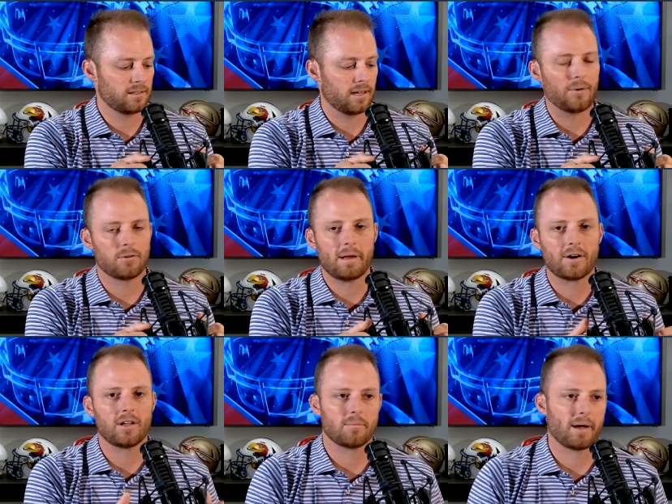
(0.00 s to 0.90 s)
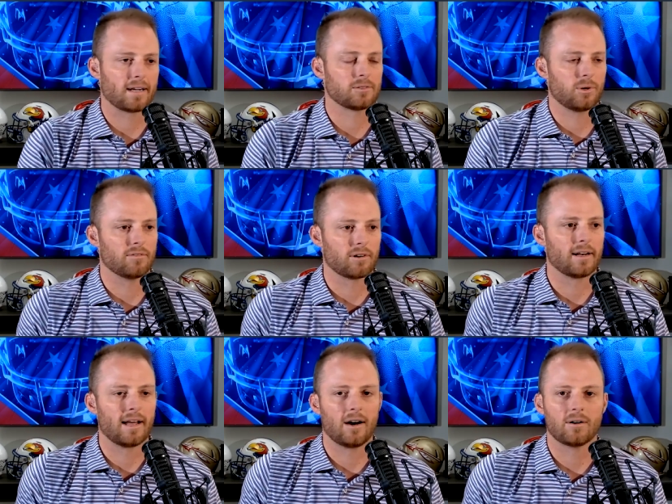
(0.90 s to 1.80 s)
I would marry the Pac-12 right
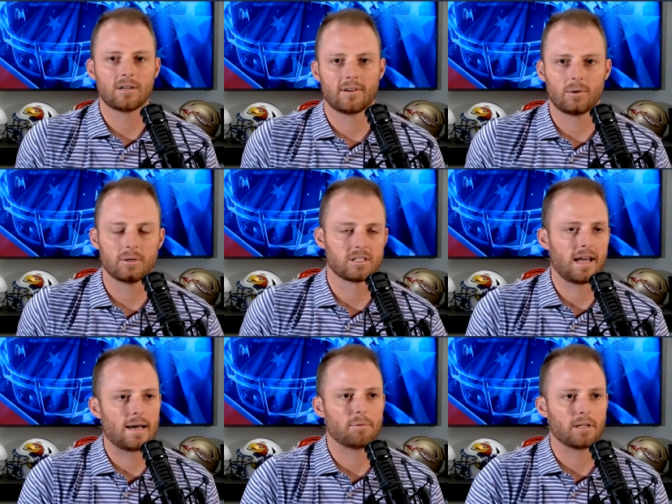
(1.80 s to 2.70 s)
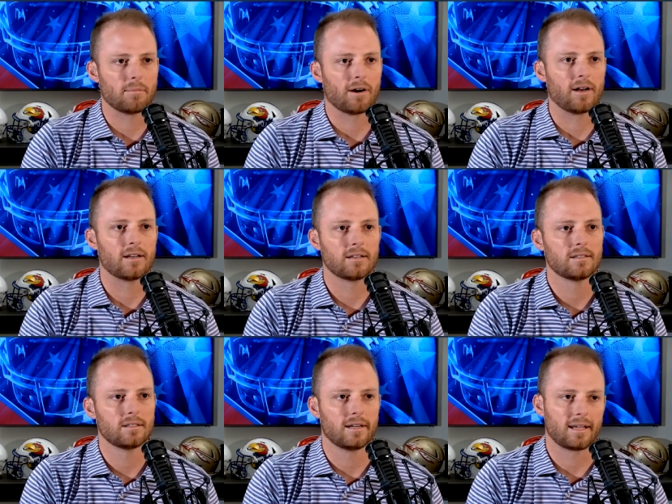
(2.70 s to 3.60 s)
now if I wasn't happily married.
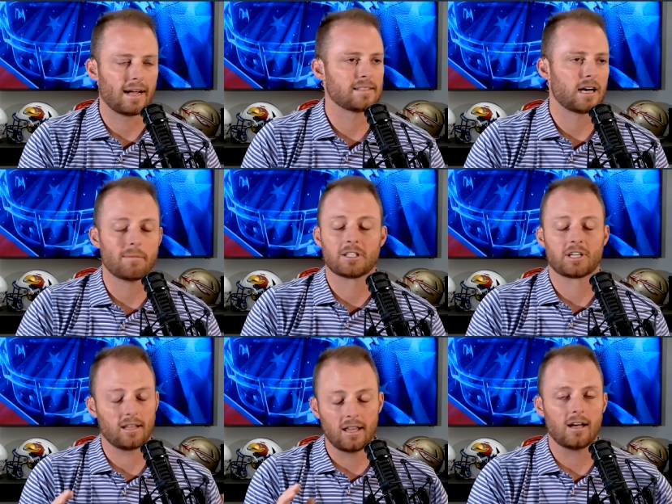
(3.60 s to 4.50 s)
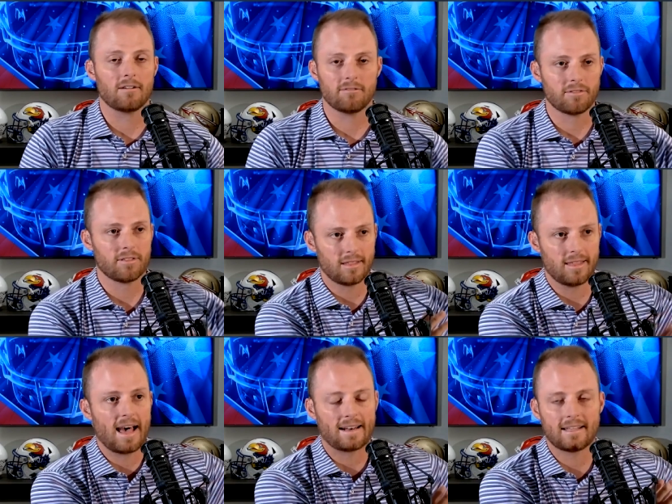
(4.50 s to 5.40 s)
Like, that's how much I love
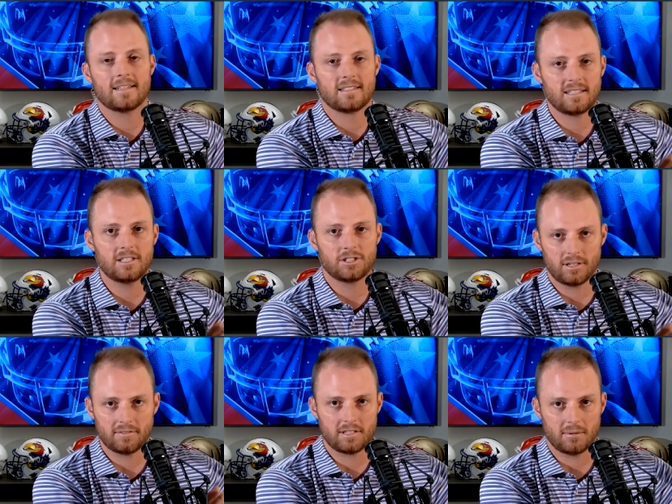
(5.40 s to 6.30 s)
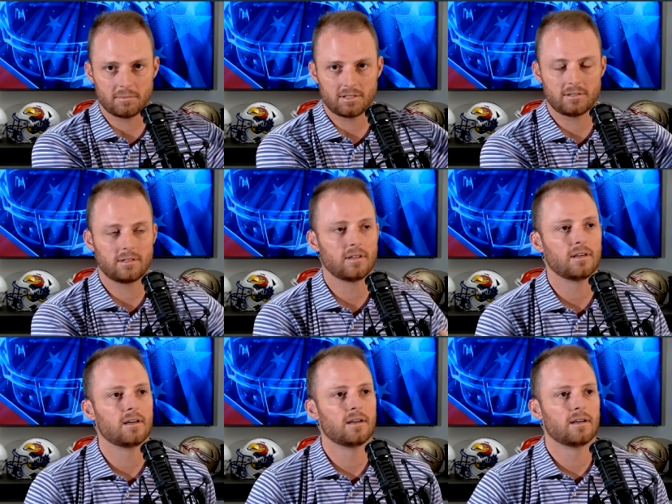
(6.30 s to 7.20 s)
that contingent of teams.
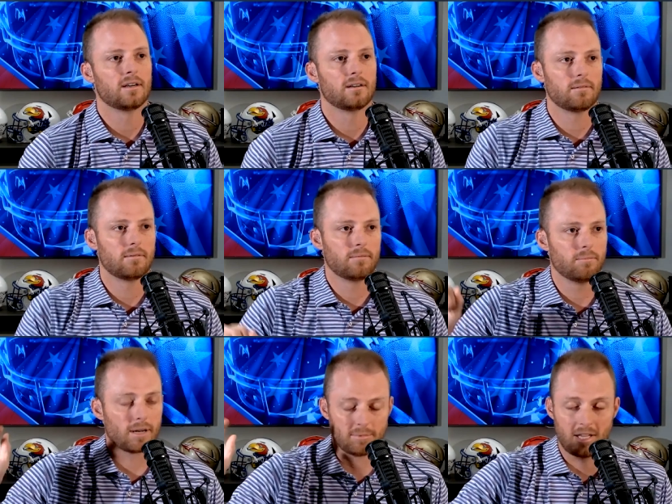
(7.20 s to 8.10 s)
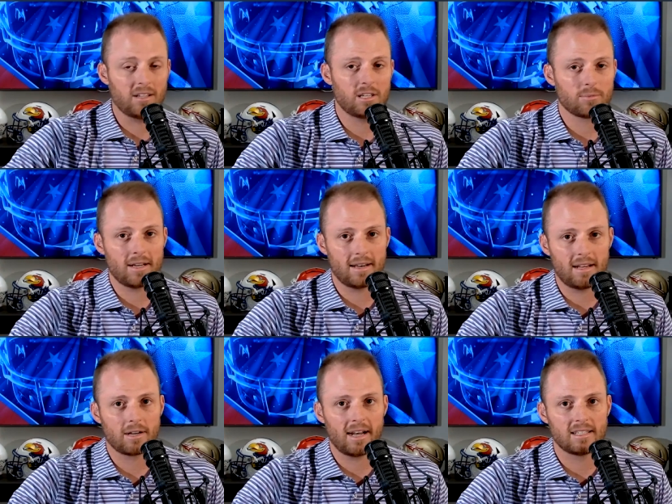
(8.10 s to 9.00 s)
But I'm telling you right
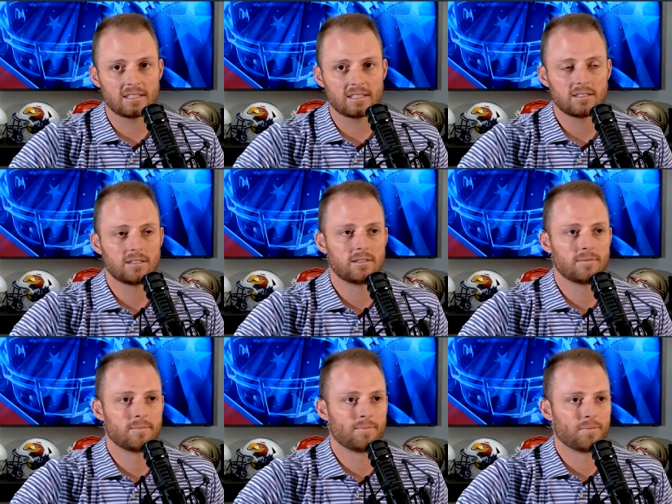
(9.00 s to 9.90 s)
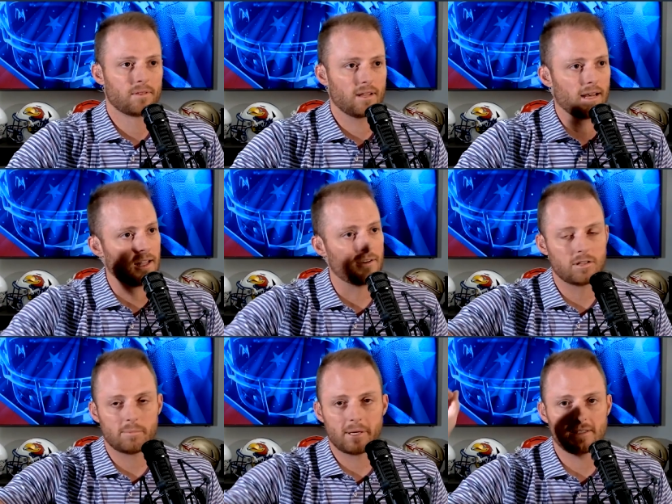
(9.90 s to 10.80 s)
now, guys, I love
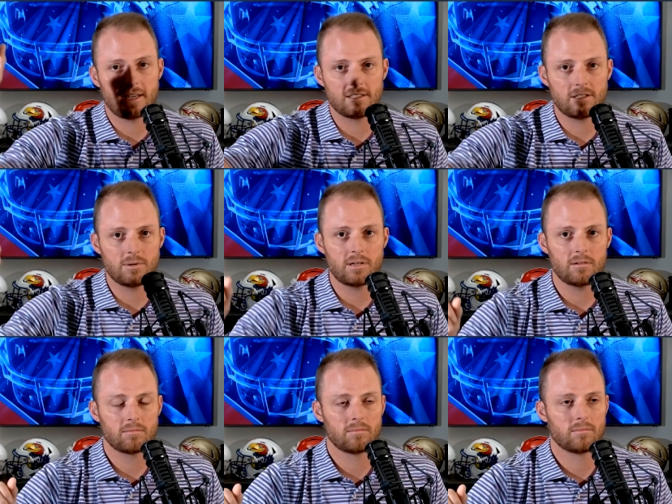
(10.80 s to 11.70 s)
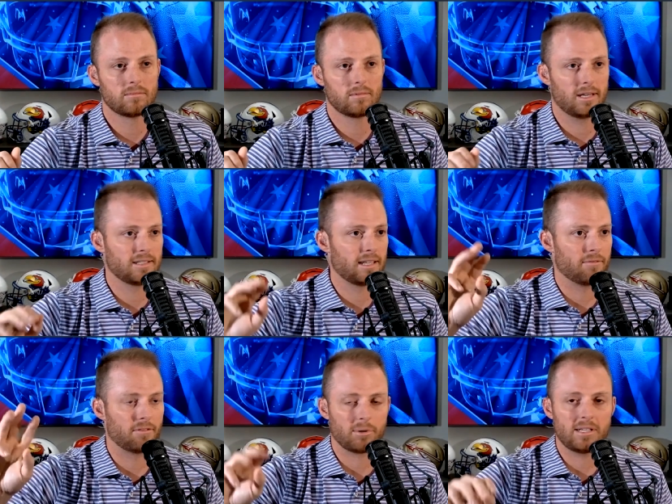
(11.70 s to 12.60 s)
what the Big Ten's doing. I think they have
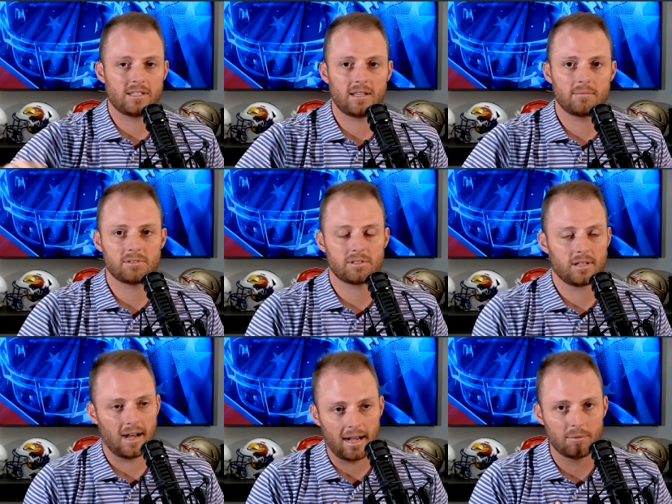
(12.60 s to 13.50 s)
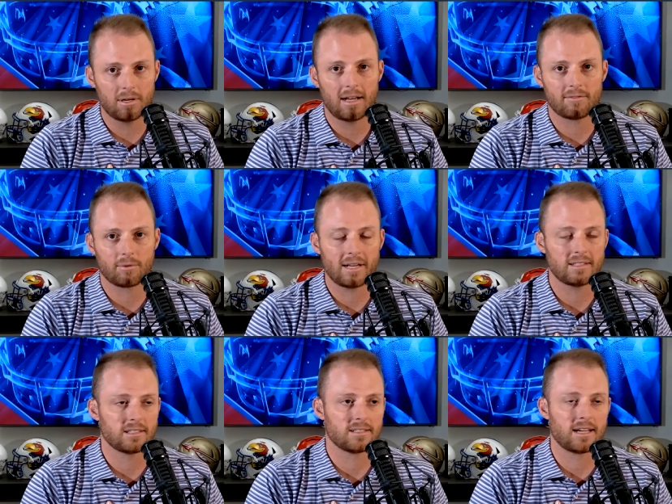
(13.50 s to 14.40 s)
three teams that I would have
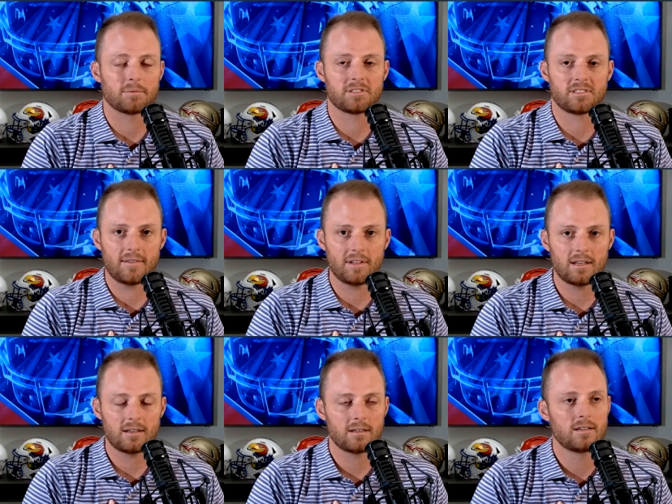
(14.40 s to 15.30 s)
ranked in the top seven.